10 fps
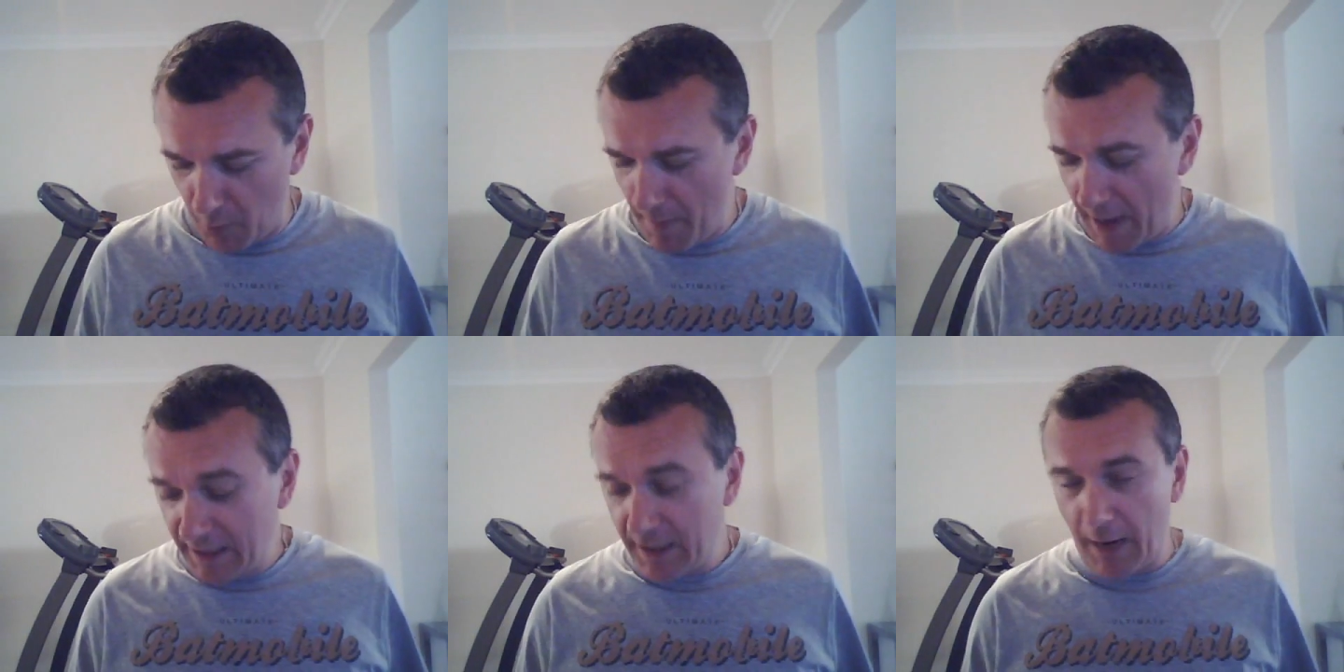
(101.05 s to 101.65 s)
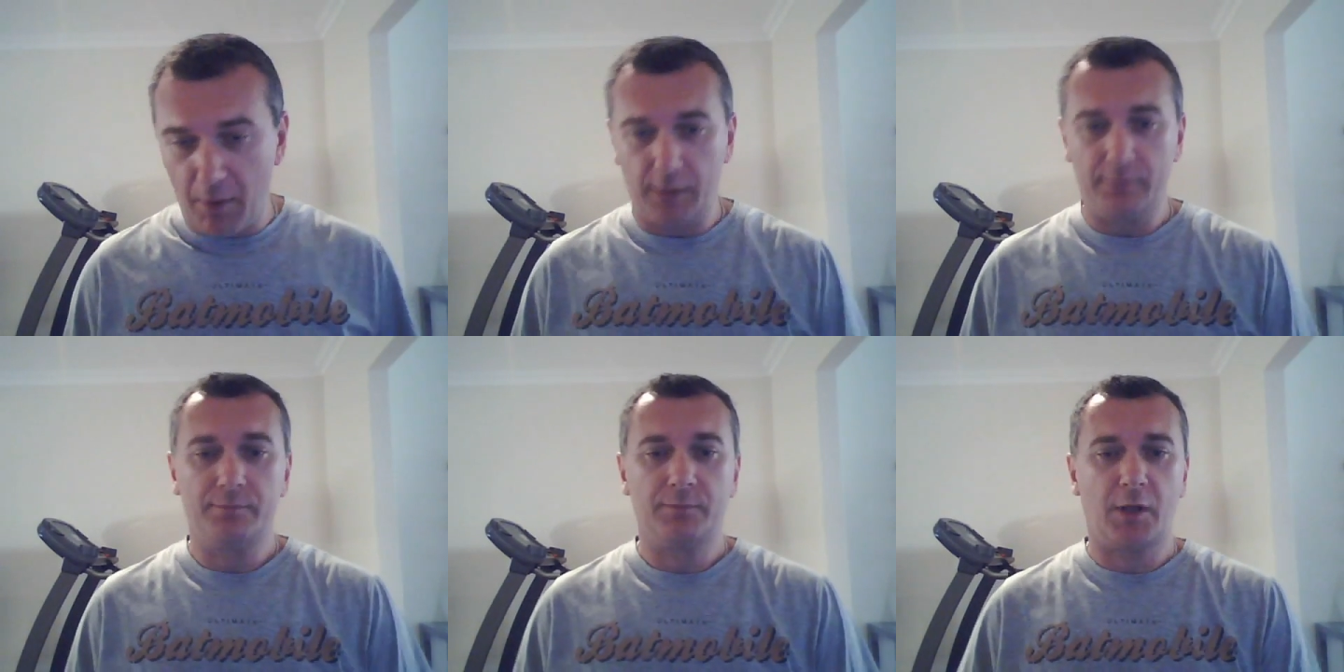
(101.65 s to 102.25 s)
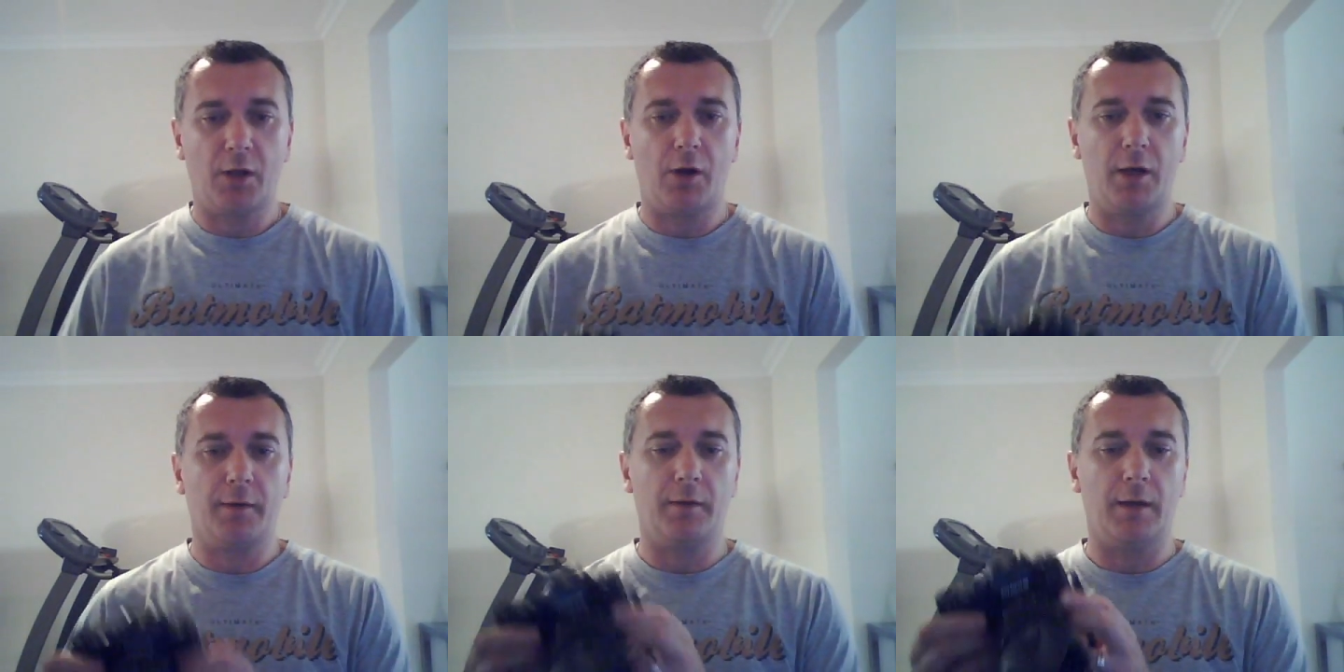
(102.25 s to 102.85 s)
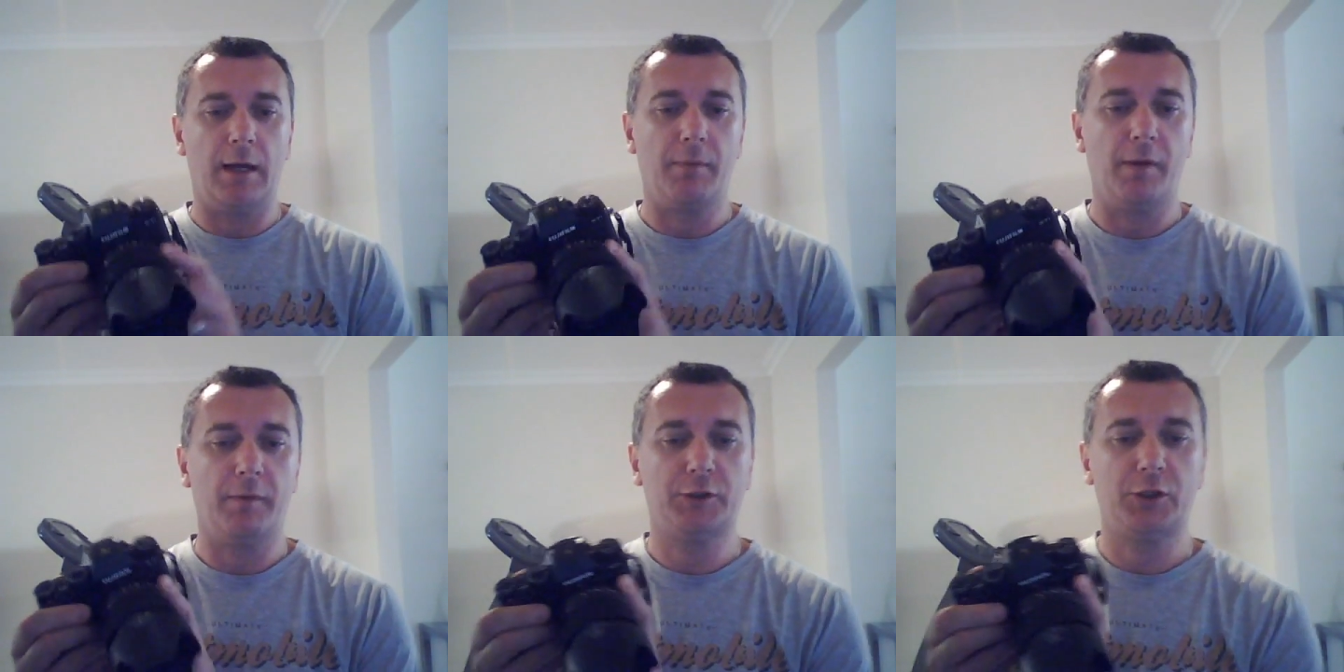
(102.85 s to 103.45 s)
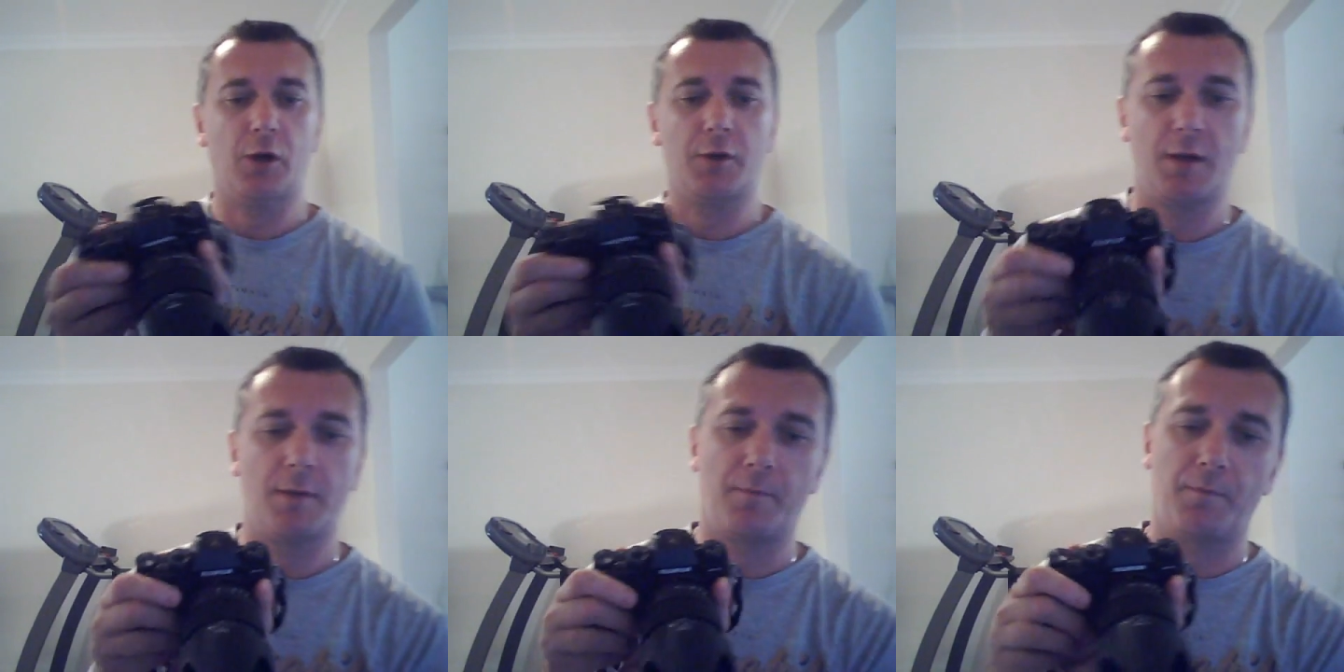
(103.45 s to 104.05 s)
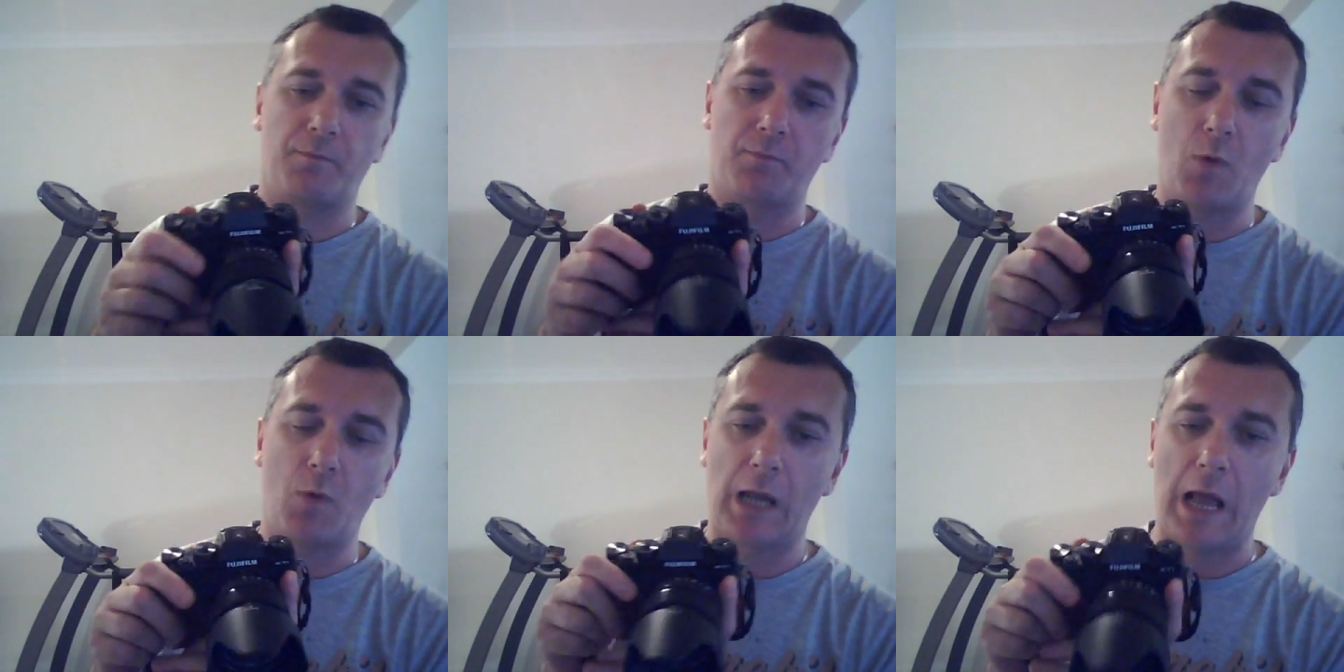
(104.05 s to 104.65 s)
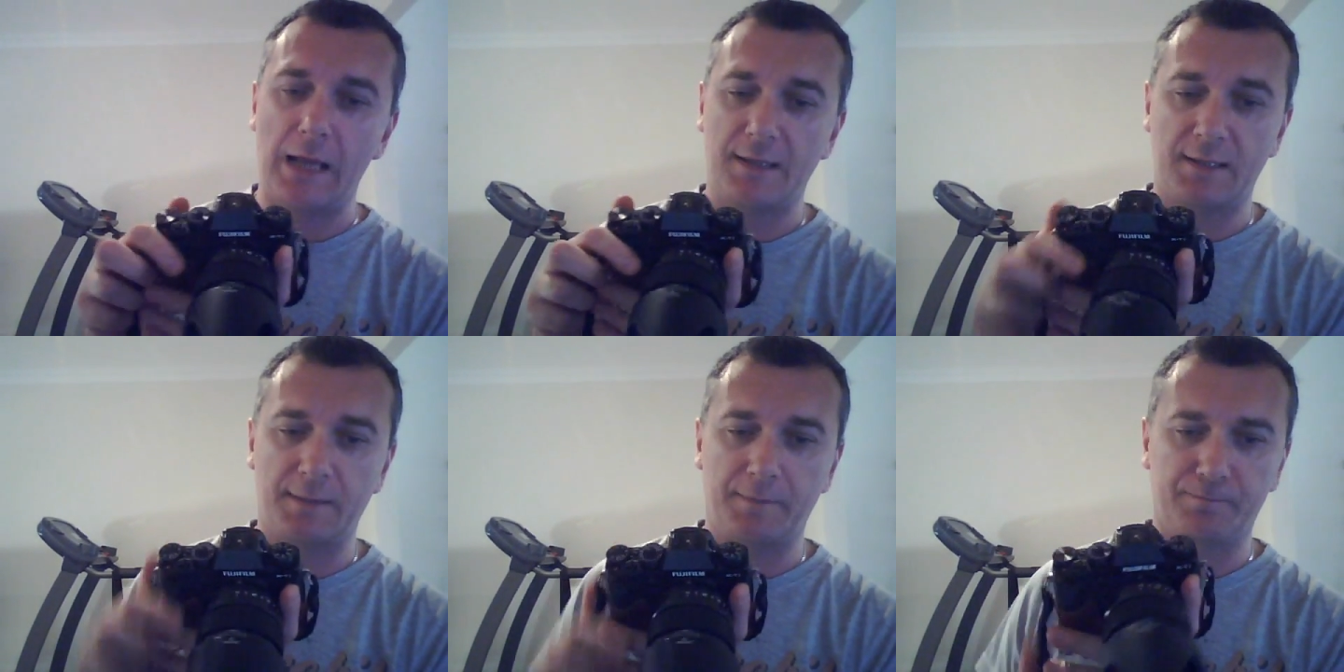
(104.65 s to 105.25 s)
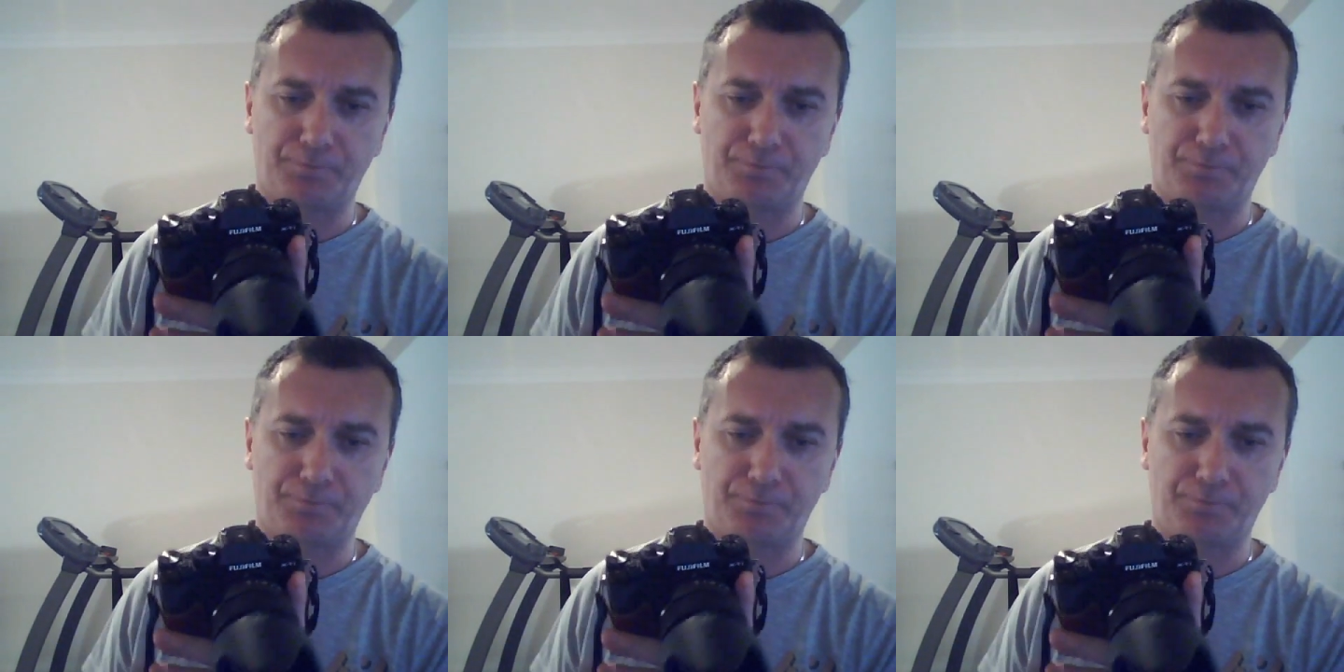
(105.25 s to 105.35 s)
my main camera that I have shot my last